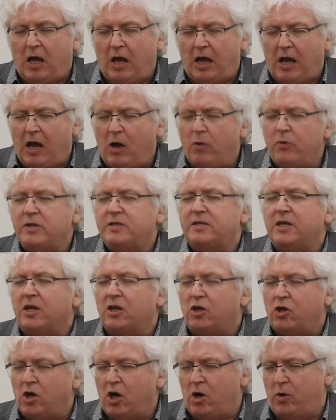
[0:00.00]
how is
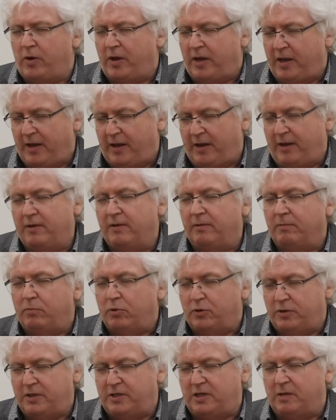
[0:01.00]
it going,
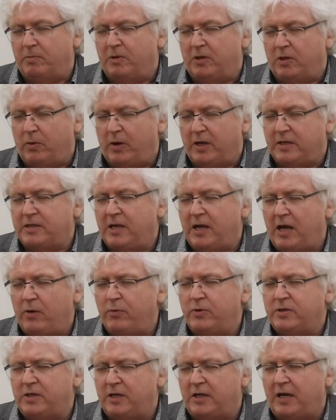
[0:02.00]
Buddhism in the West? How
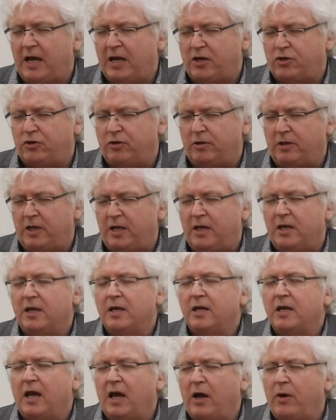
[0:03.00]
is it actually,
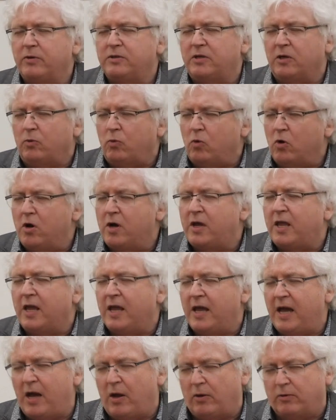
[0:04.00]
how is it working
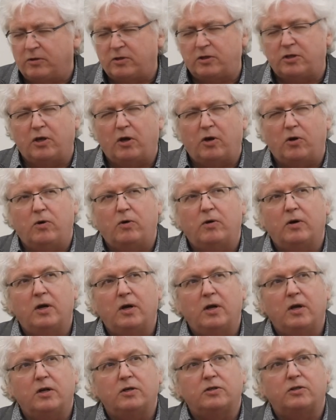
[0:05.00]
out so,
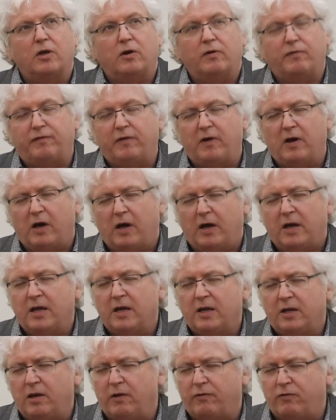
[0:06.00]
so far?
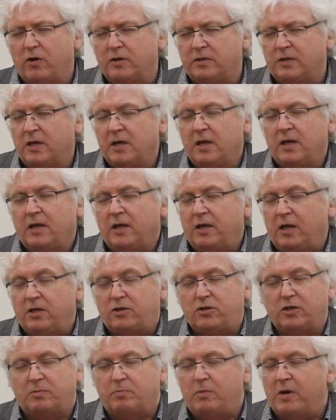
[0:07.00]
Now, of course, it's
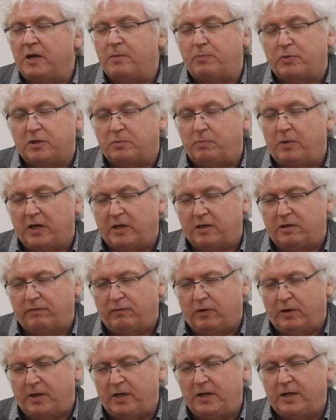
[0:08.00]
just my perspective
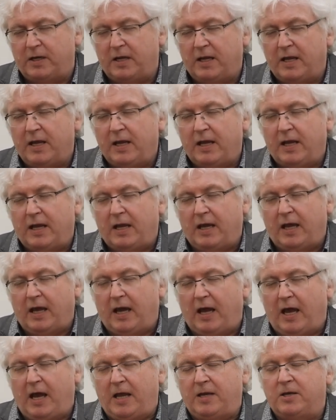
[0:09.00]
on it.
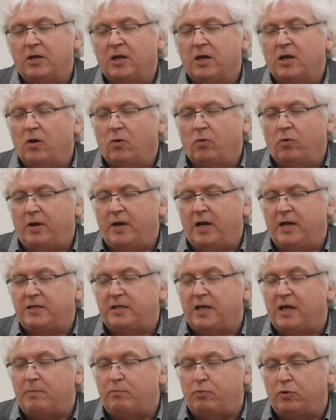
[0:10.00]
And when I
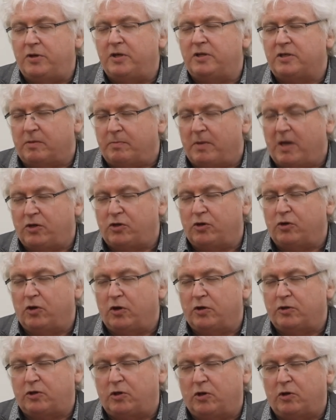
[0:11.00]
say Buddhism, I should
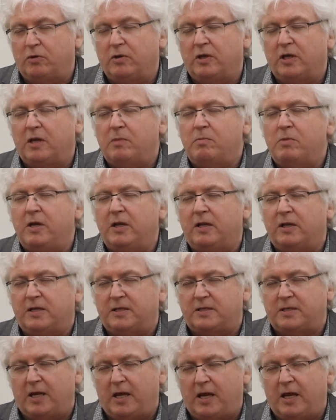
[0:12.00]
also immediately
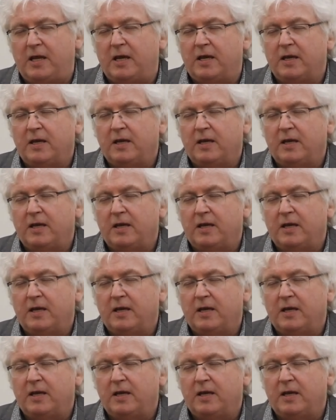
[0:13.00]
say